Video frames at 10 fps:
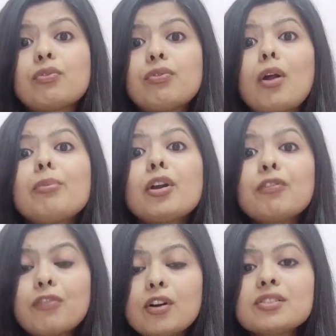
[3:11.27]
from
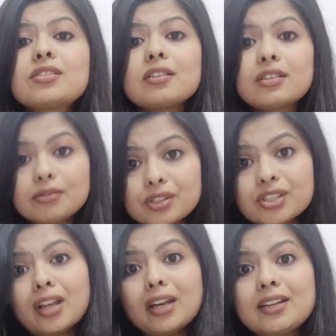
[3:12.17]
your first
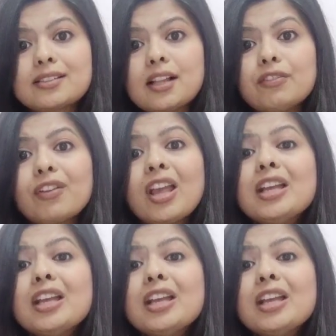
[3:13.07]
revision itself.